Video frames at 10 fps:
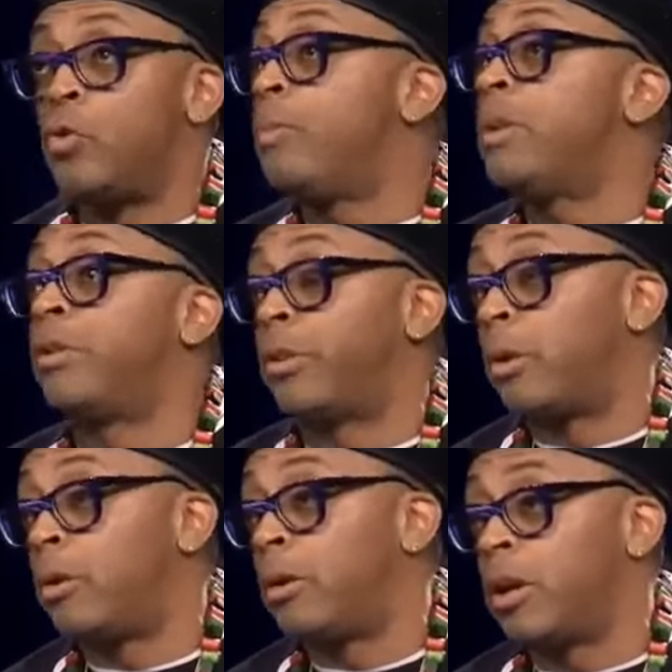You will be the
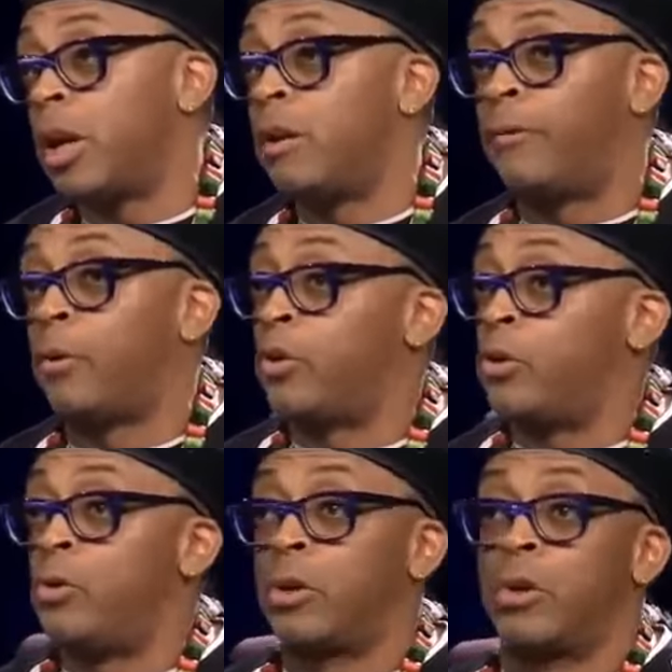third and the
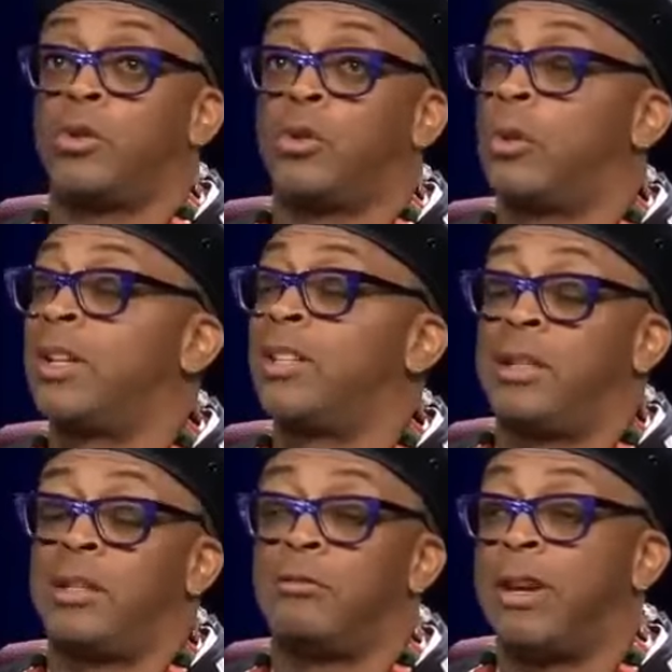first New Yorker, so
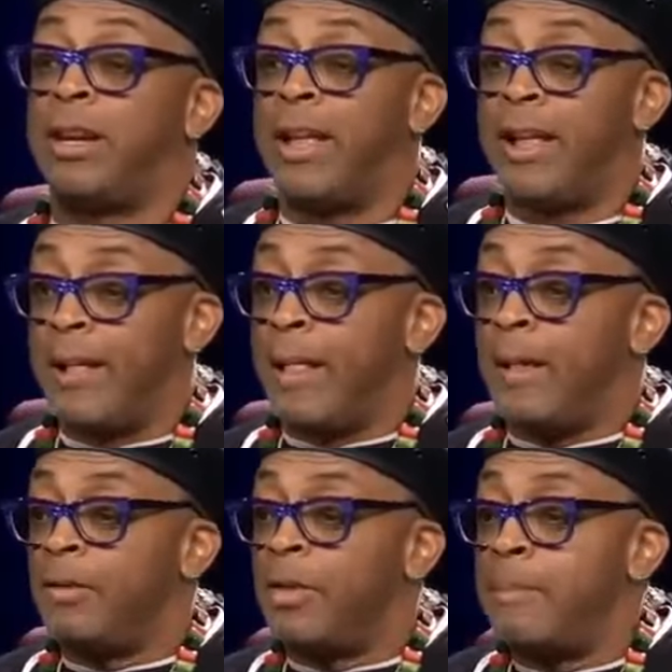I said, great.
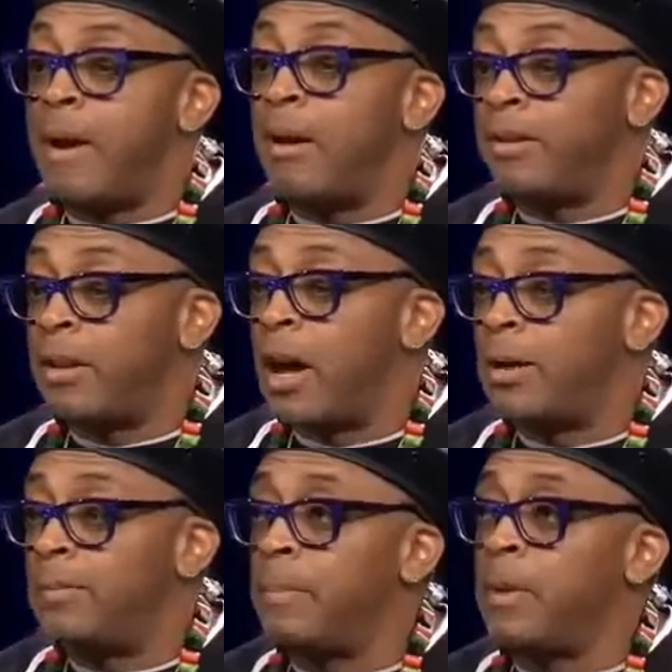The
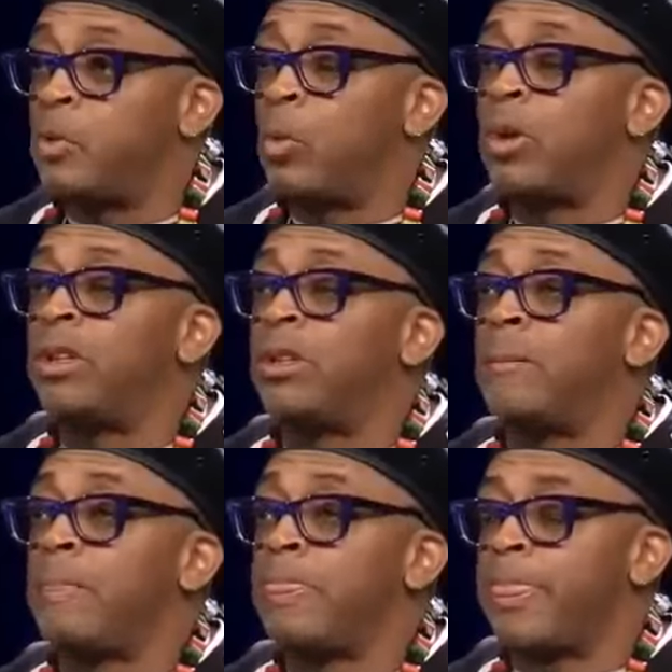marathon is one of
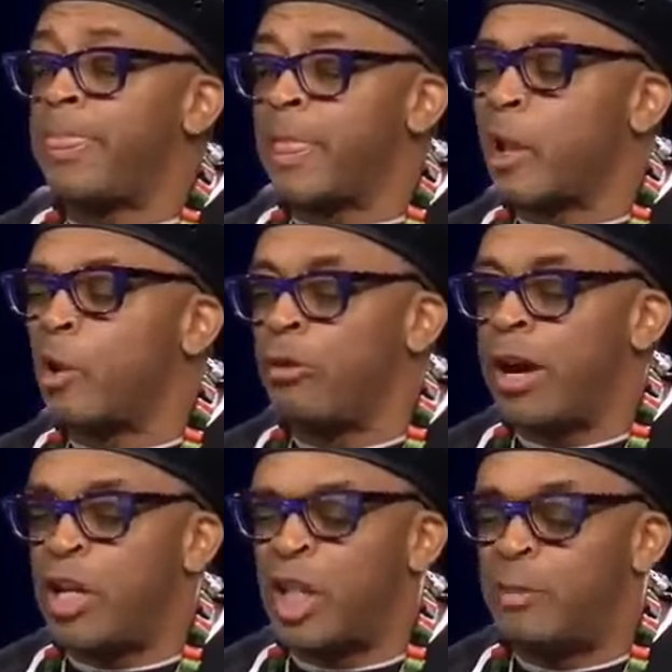the
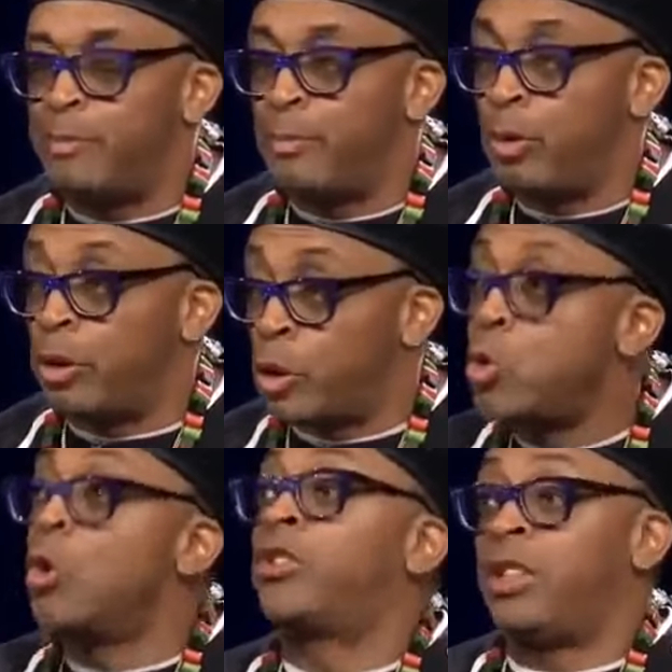great sport,
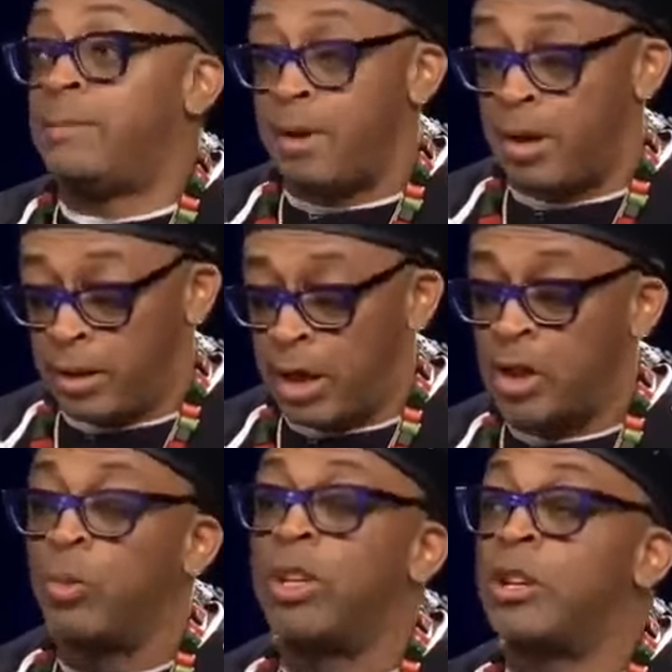New York City
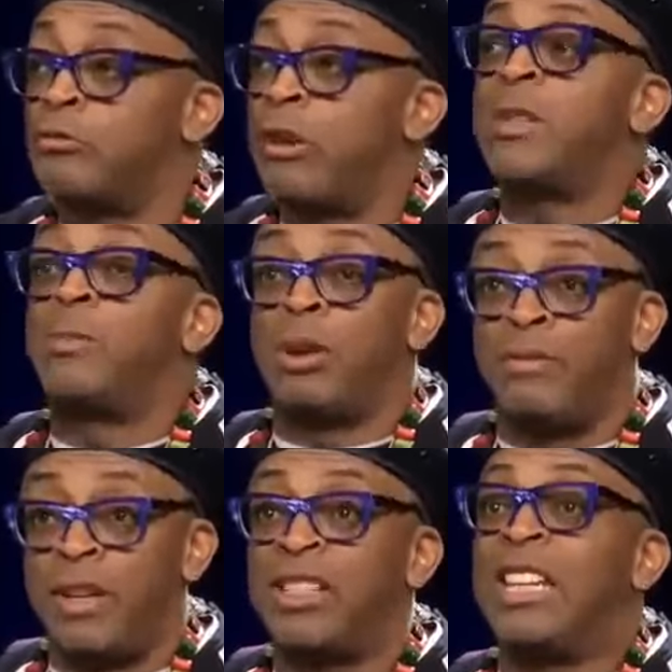Marathon is one of the great
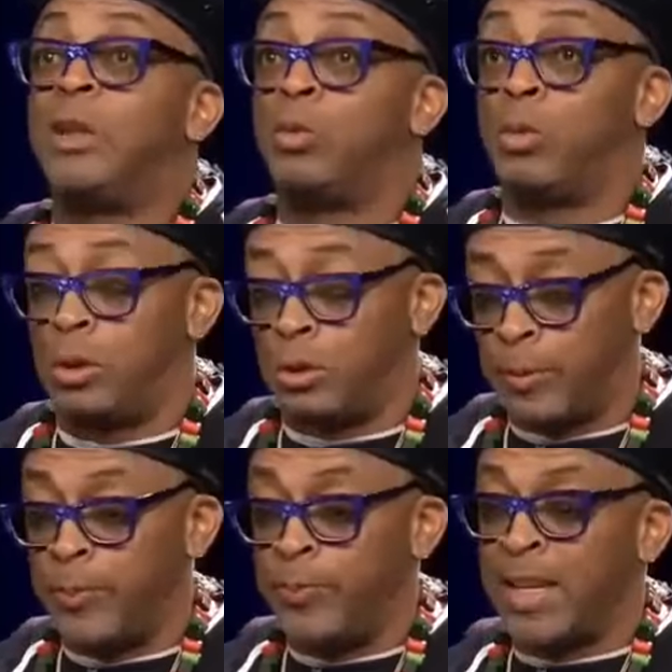sport events in the world.